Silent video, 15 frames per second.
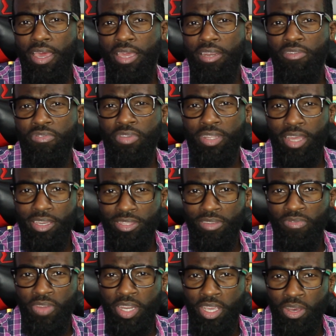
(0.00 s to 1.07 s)
And if you like
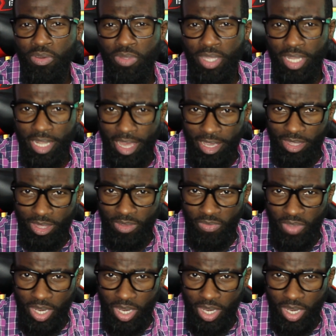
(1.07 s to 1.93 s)
the video, then like the